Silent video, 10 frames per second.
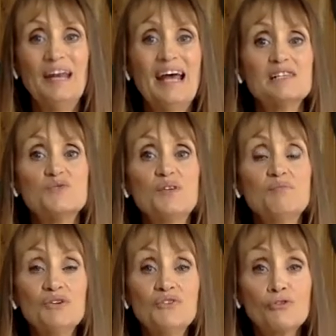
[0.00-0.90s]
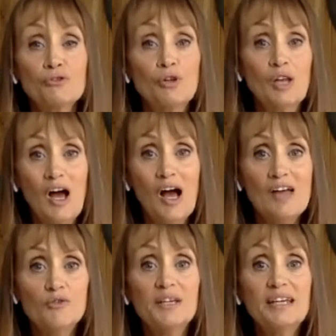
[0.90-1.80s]
But as we move through
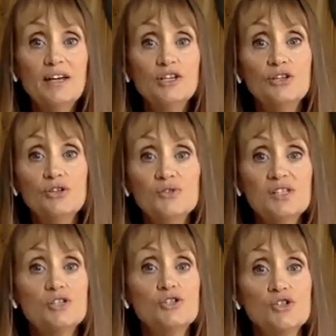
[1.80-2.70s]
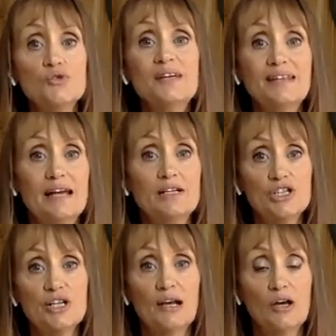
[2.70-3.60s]
life, we get used to doing that
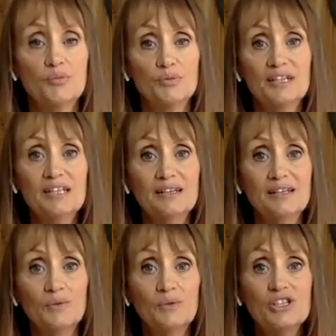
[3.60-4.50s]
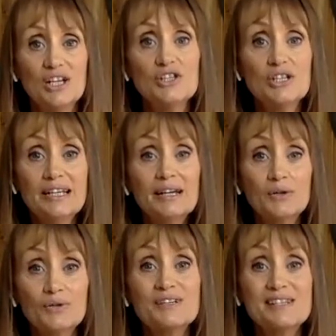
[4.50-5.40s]
shallow breathing, which actually
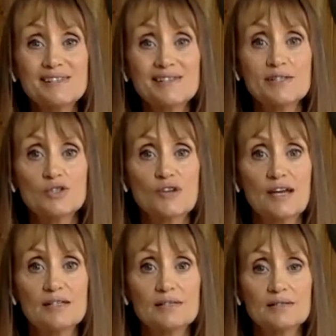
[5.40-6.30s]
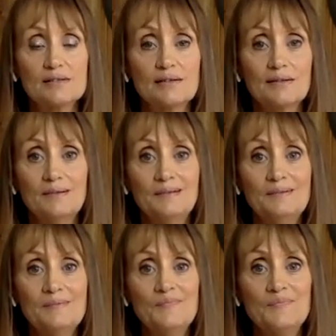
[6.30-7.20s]
increases stress.
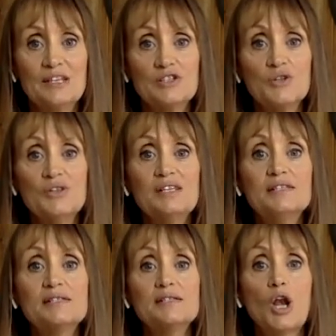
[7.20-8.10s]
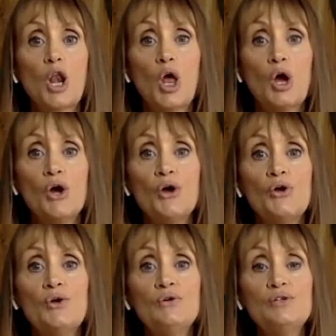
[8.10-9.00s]
So this
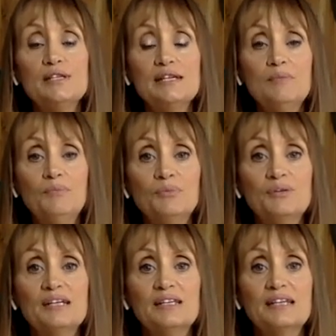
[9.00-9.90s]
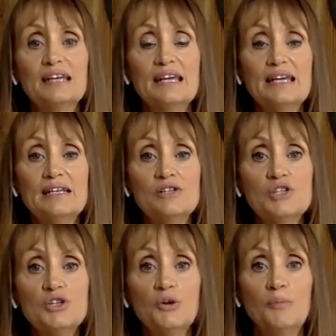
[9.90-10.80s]
slow, deep breathing
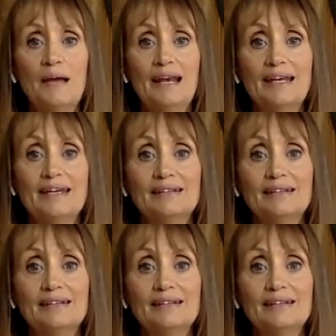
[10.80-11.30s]
into your belly